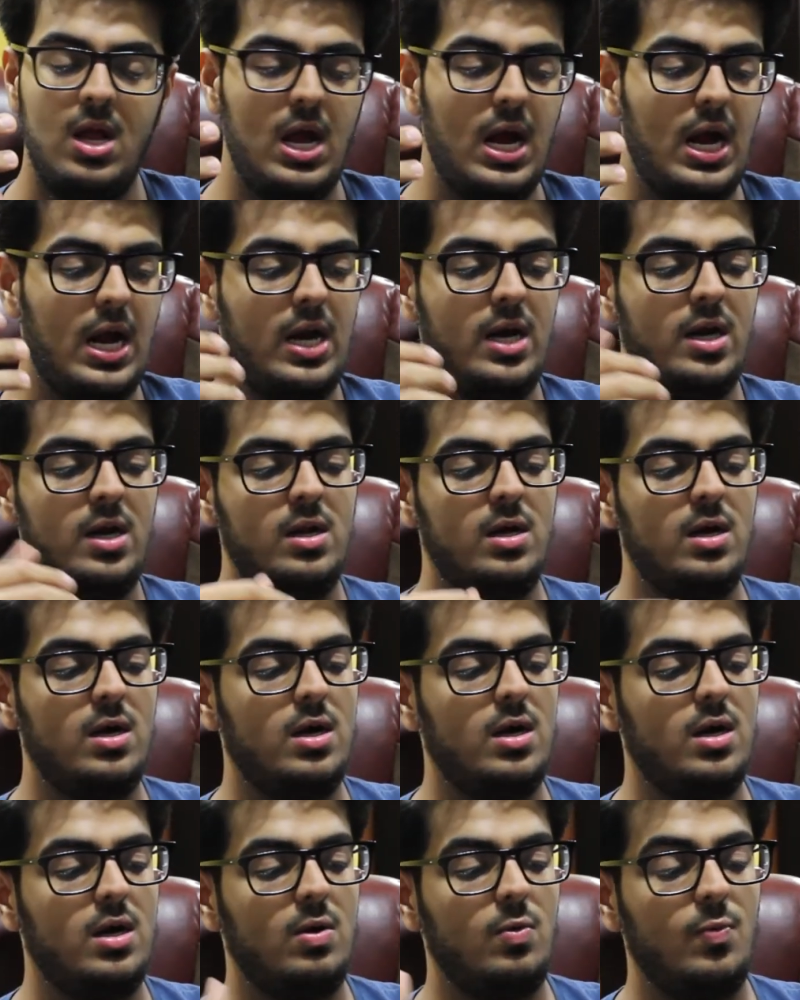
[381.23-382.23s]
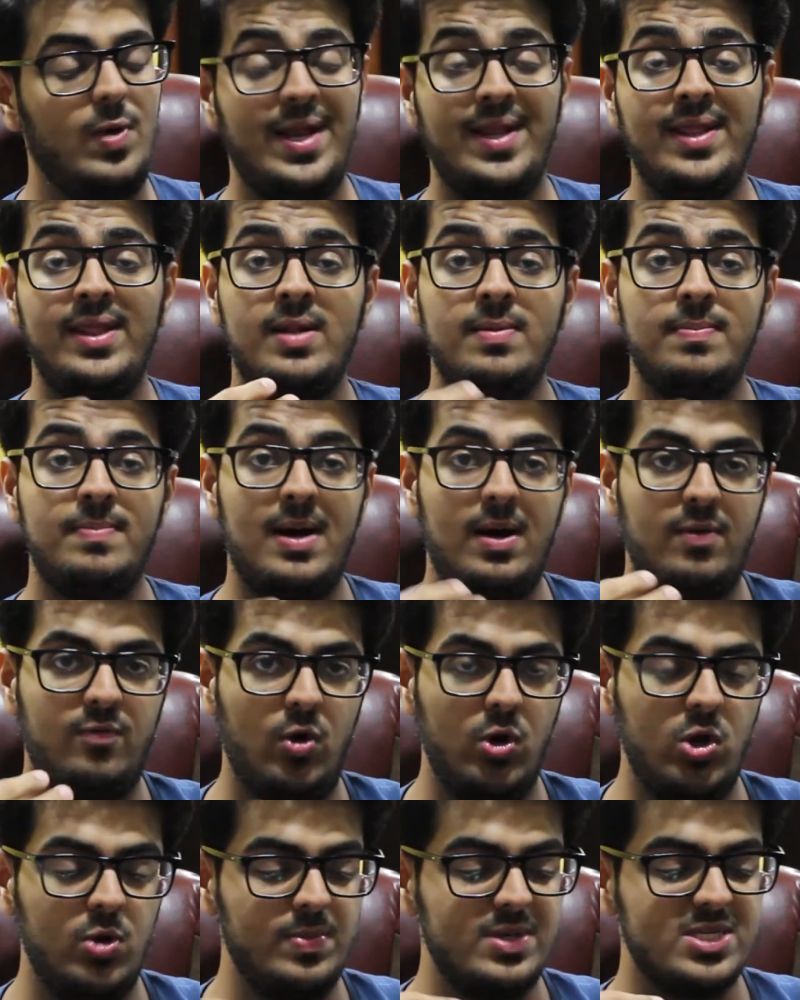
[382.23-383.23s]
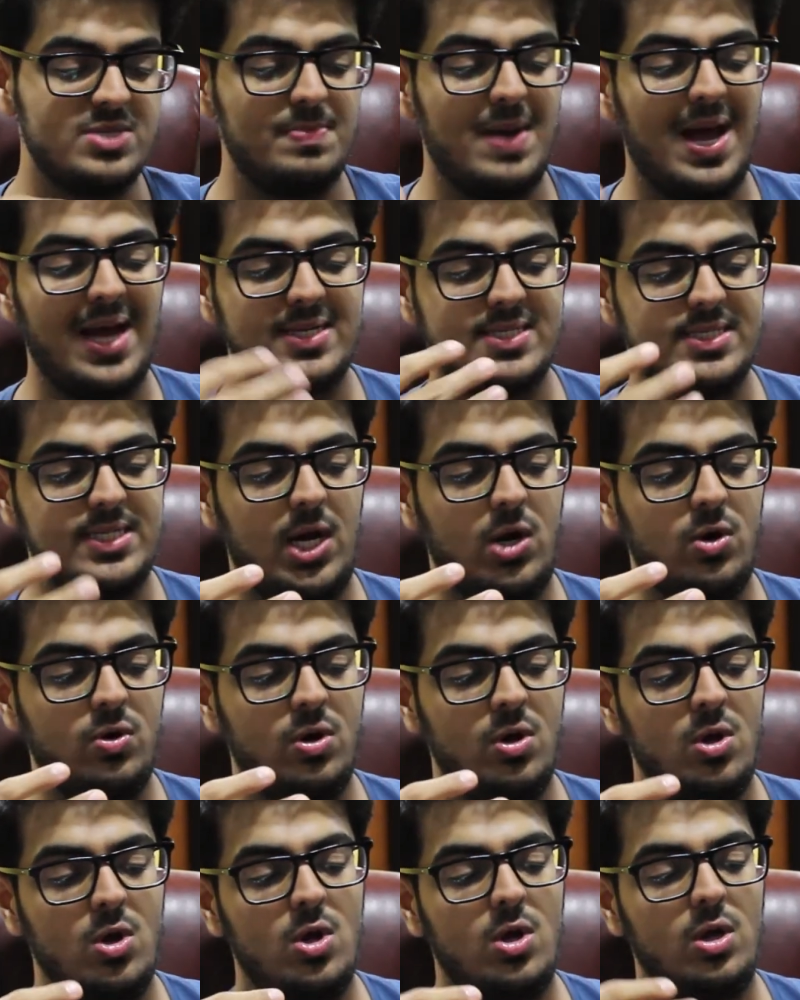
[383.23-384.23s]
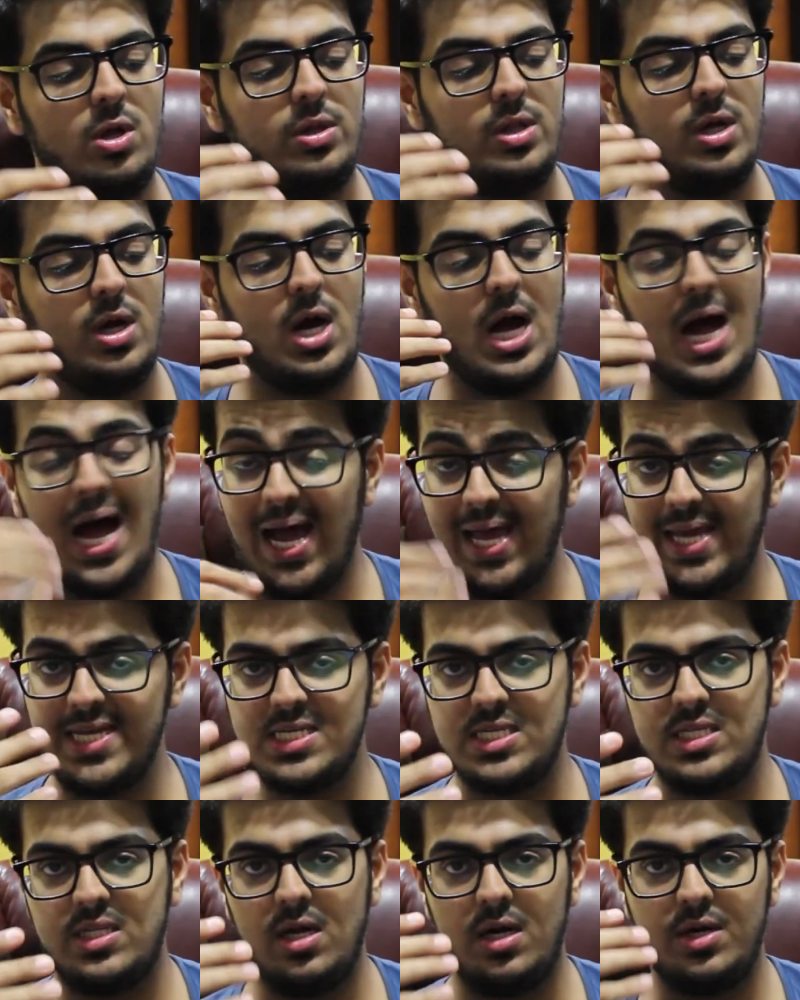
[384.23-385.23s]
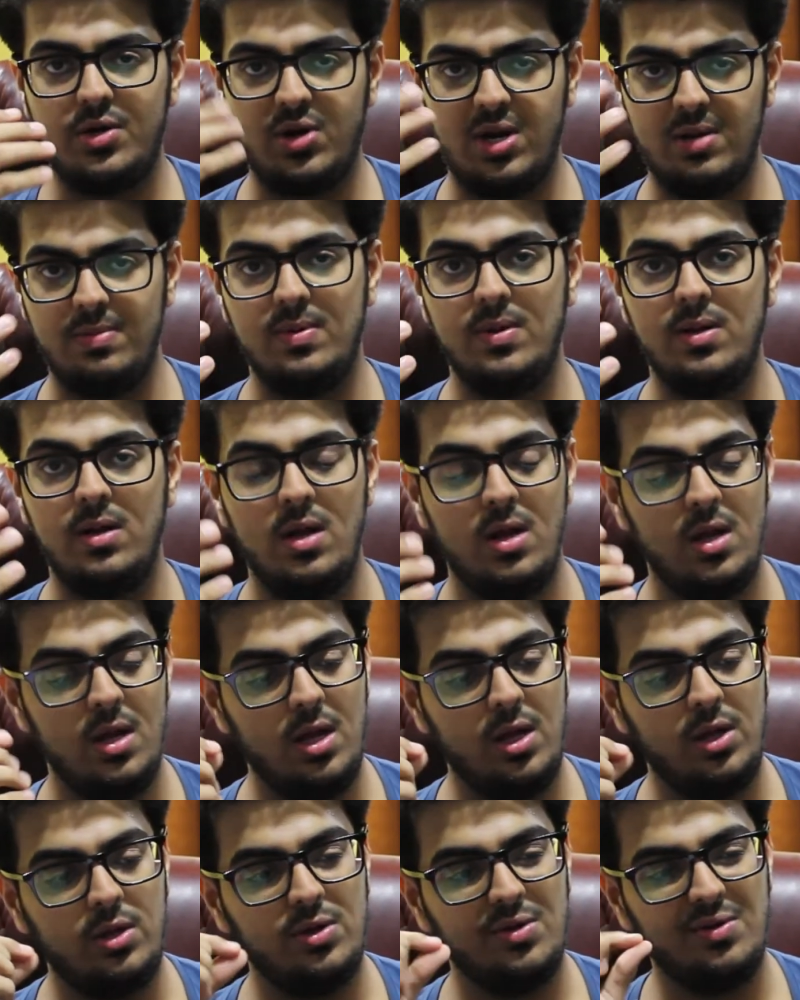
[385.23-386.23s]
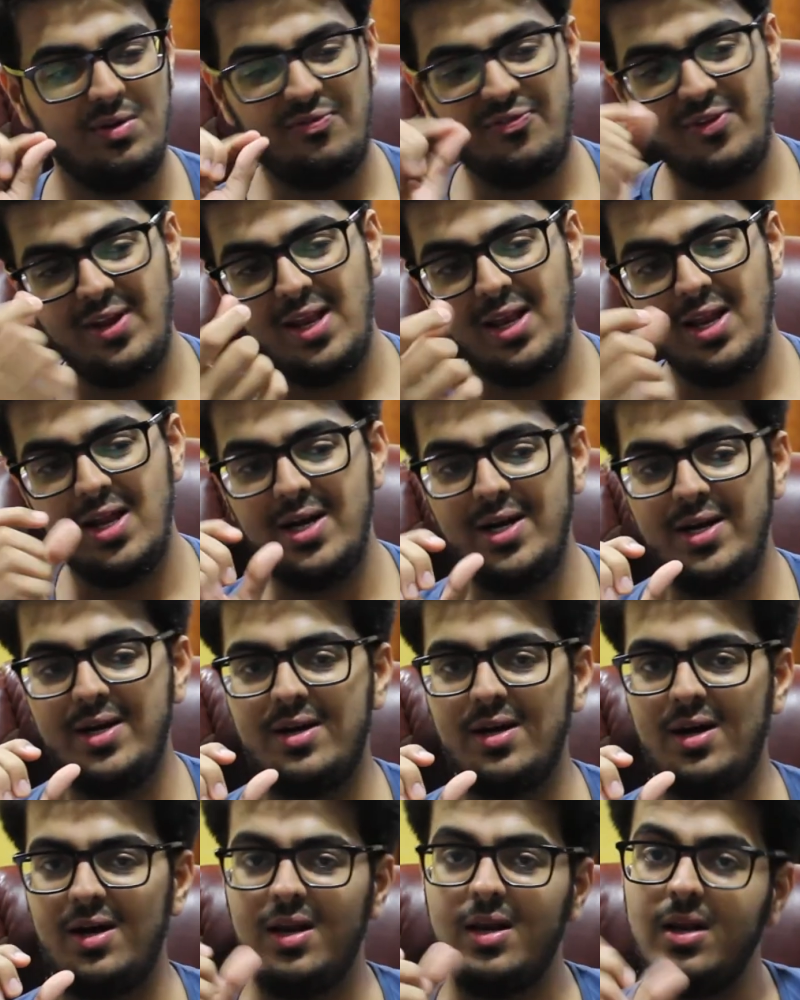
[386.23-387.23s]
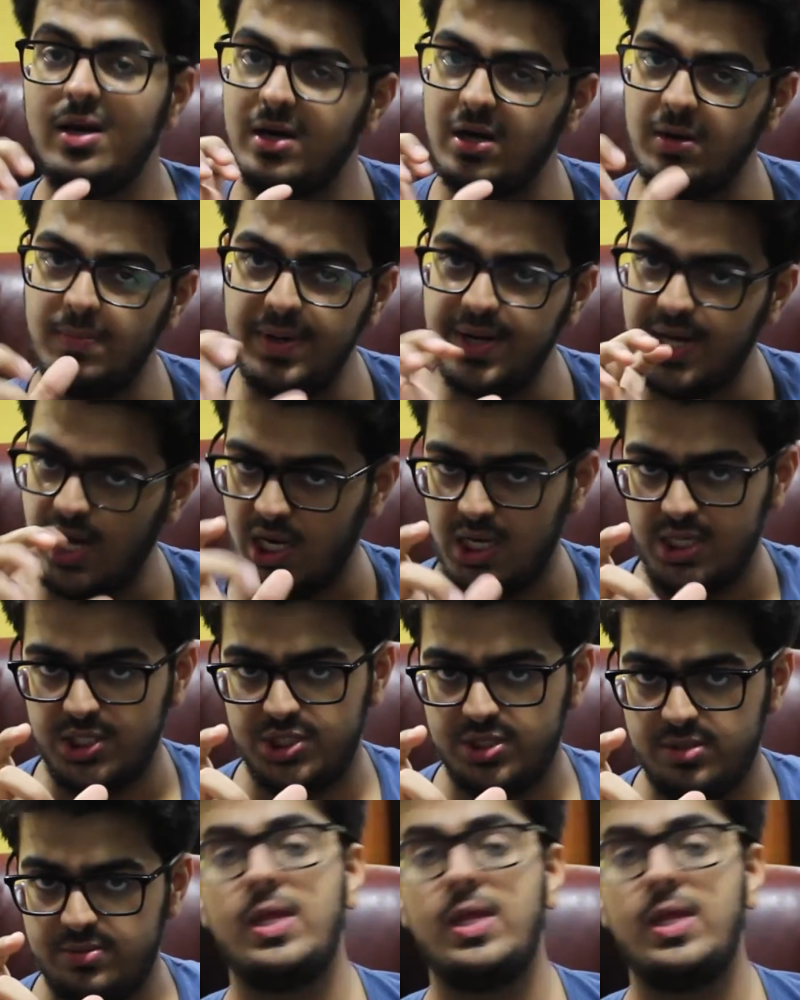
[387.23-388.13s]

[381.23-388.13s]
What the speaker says: and when the volume is maxed out, the highs, the treble, you'll feel it a little bit harsh.